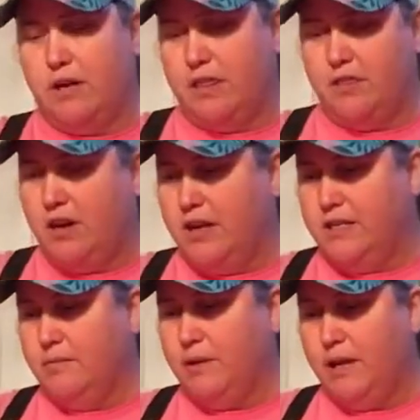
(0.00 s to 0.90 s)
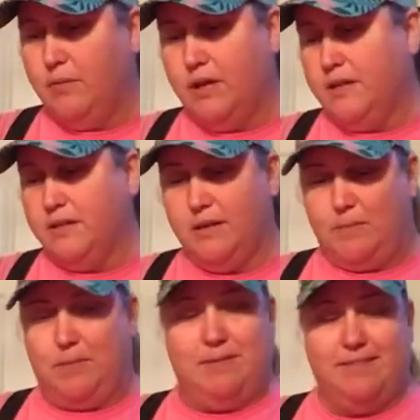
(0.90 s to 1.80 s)
I thought I did, but anyway, I ended up
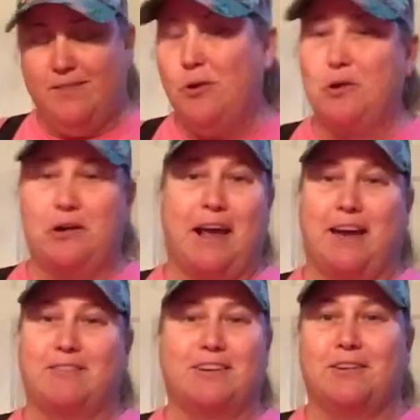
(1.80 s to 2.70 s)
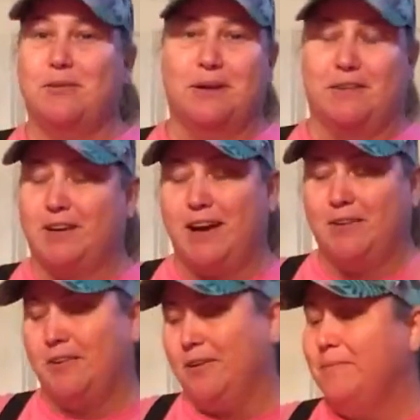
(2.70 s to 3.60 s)
ordering after, whatever, I
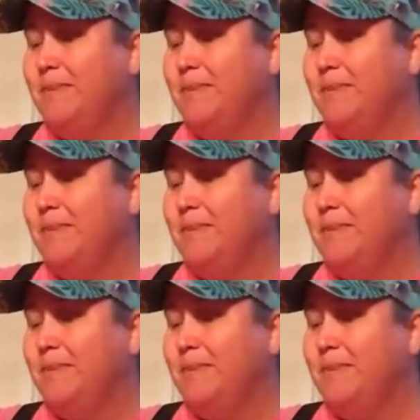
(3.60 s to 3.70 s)
don't know.